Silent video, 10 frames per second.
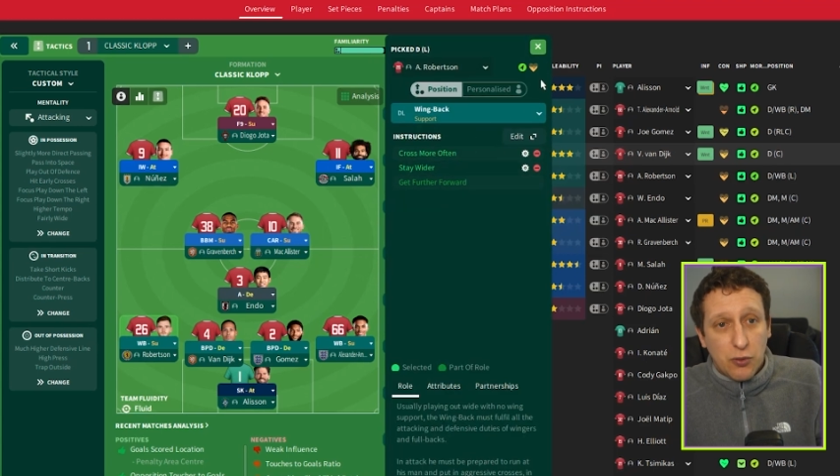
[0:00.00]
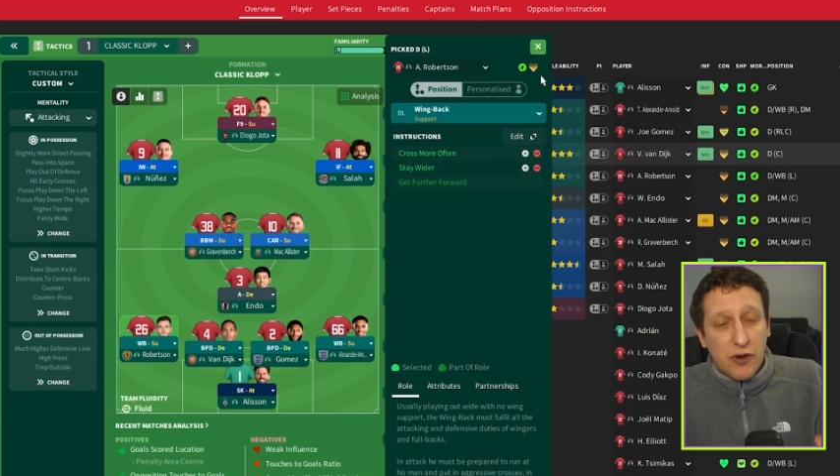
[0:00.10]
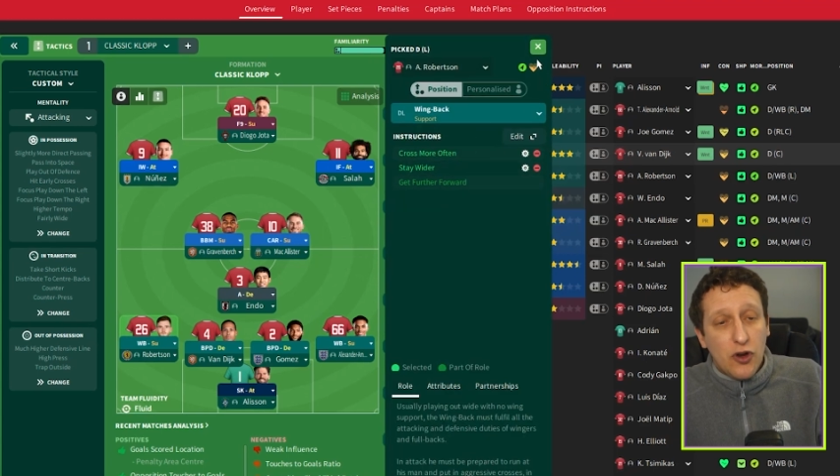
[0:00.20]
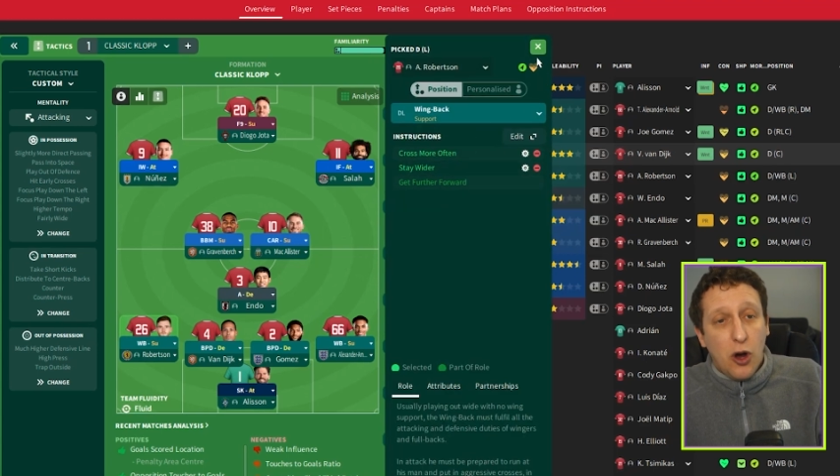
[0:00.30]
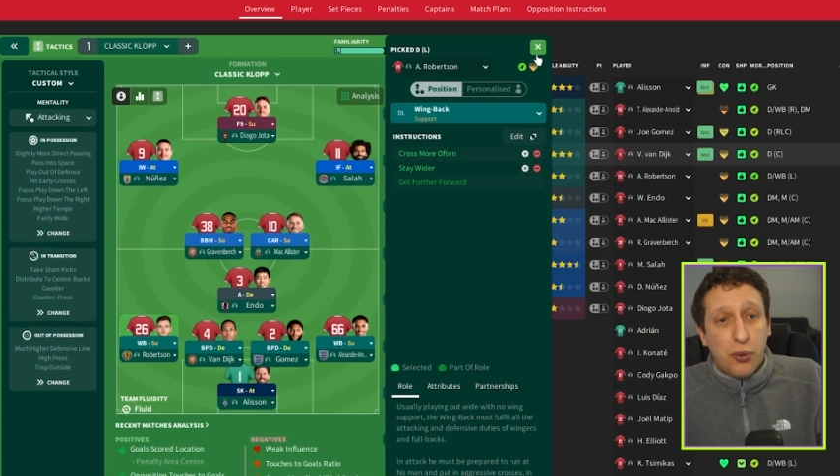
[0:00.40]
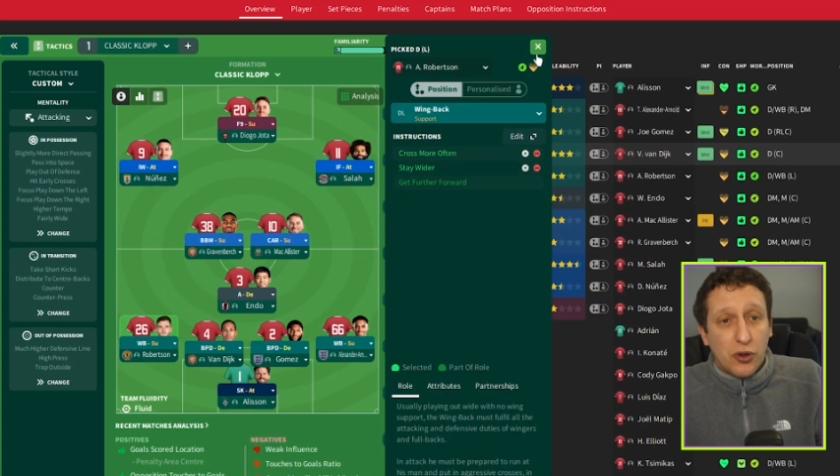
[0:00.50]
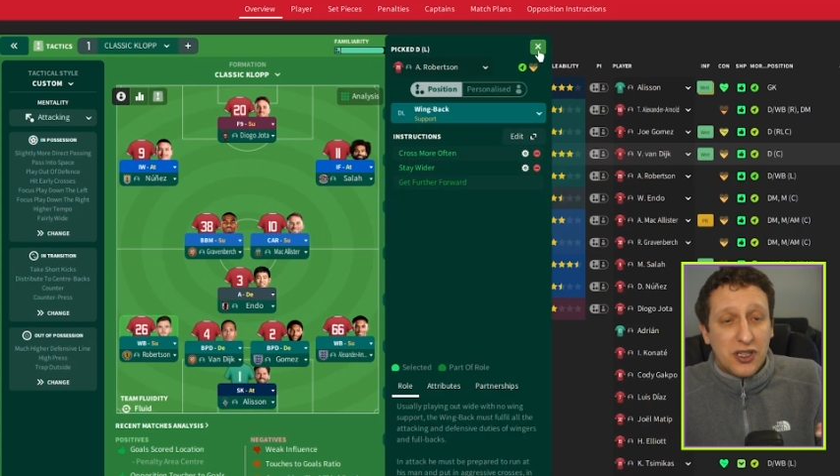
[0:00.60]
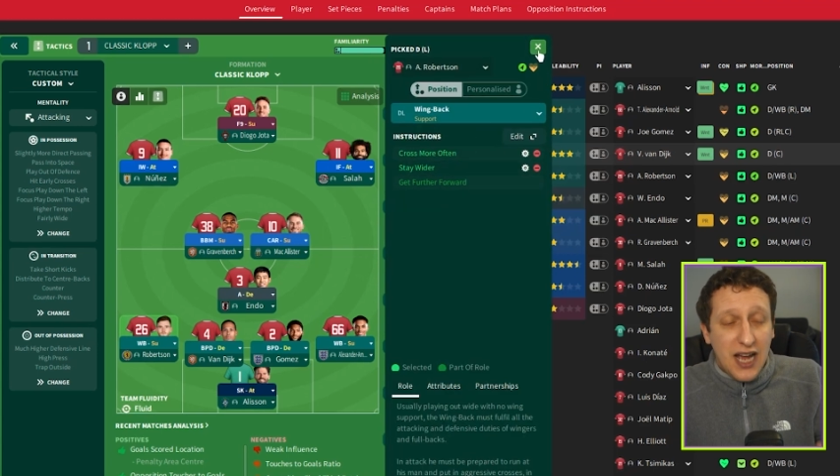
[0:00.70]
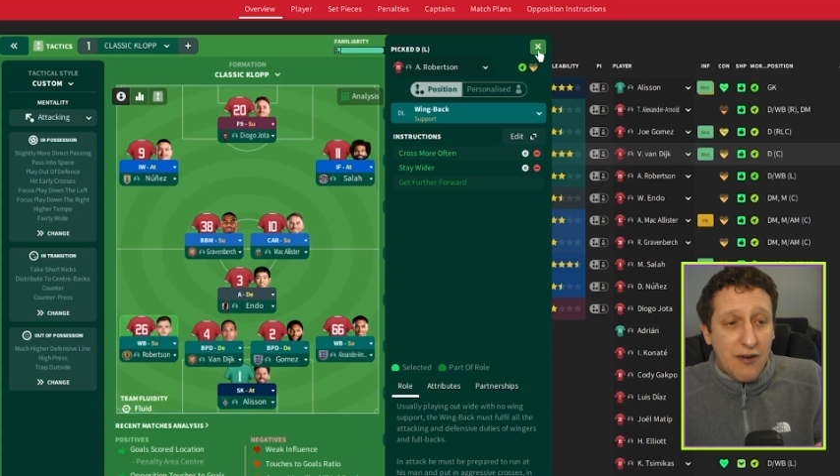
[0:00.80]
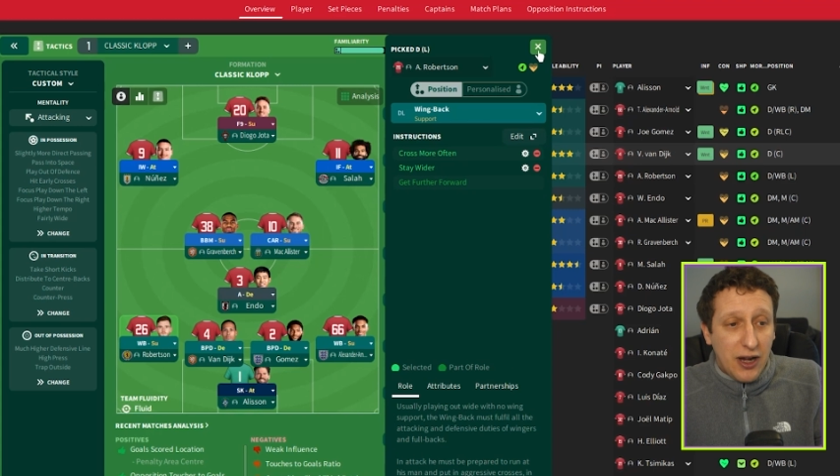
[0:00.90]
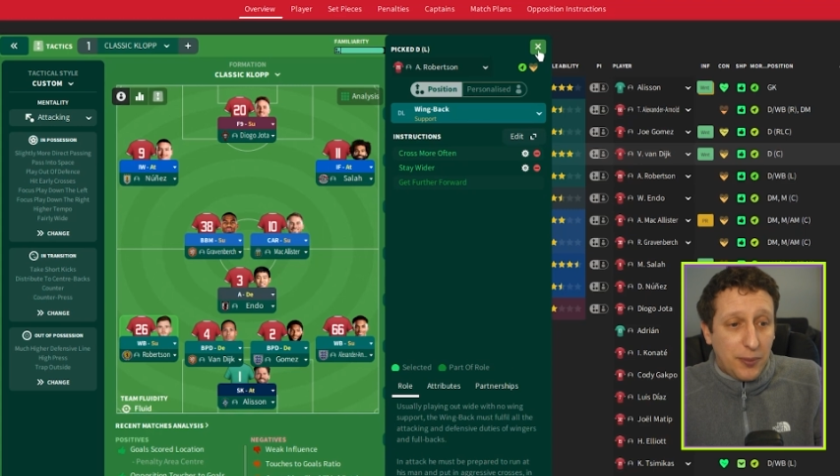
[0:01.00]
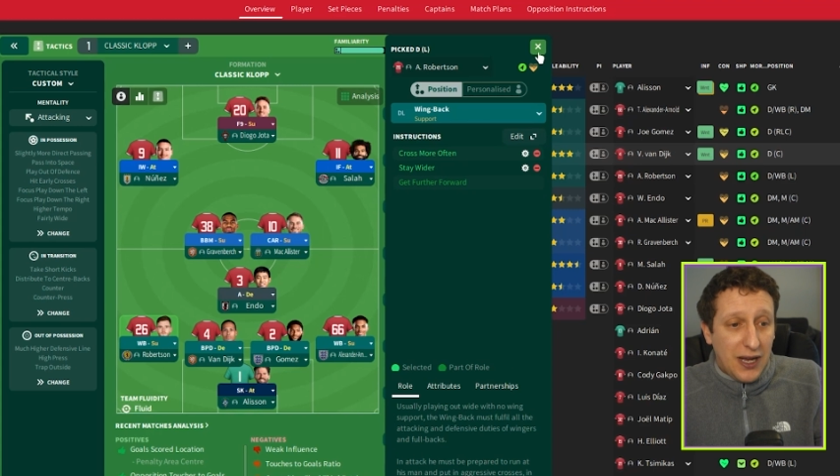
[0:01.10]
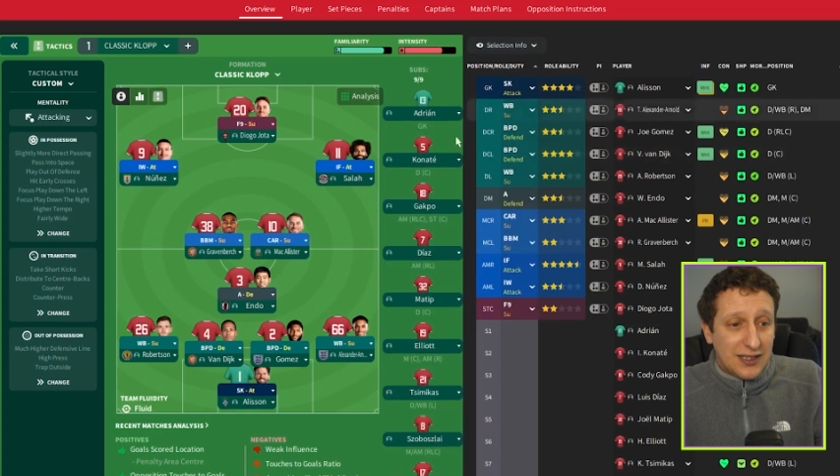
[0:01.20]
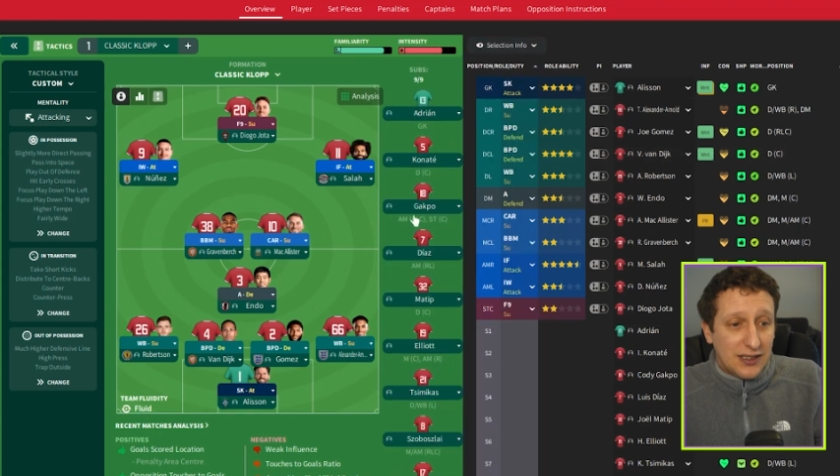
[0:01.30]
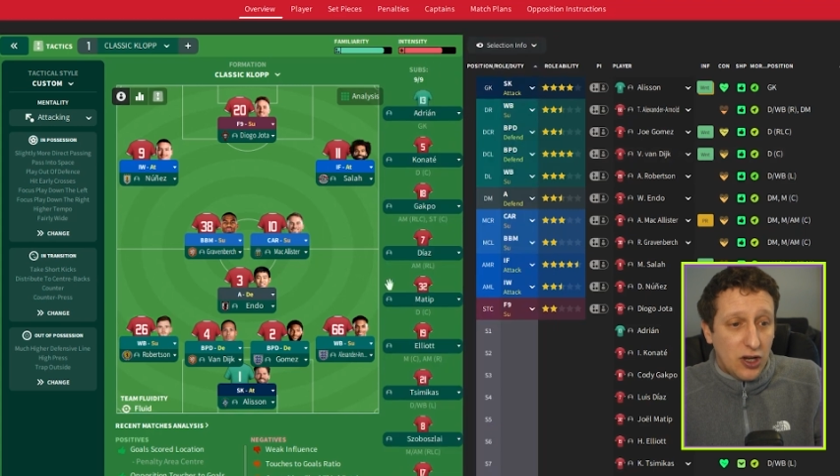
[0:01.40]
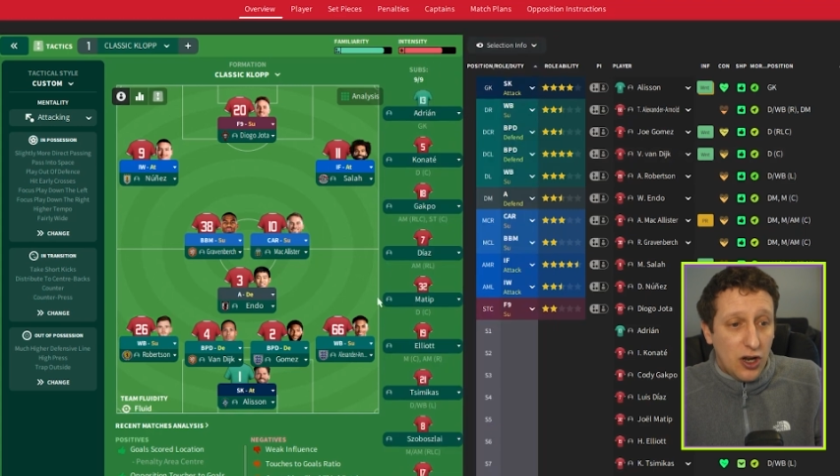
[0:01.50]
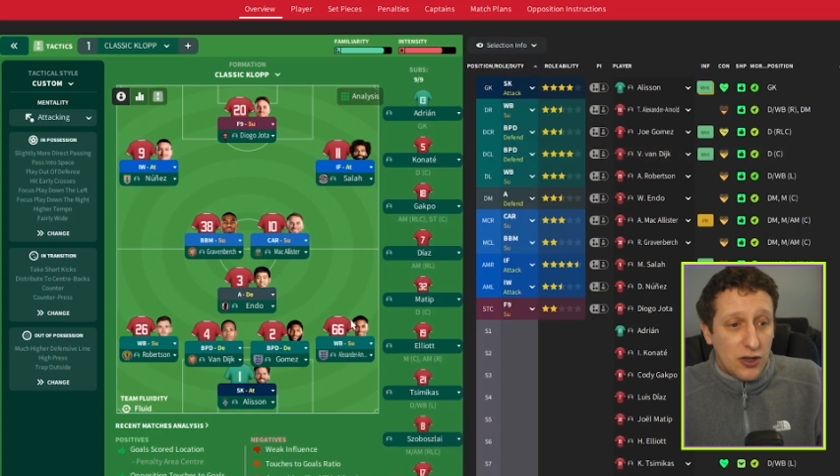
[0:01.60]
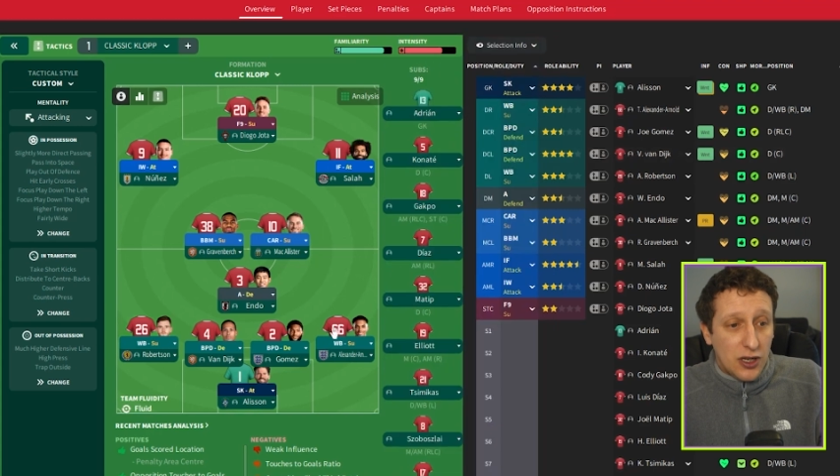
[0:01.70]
We've not put the direct passes on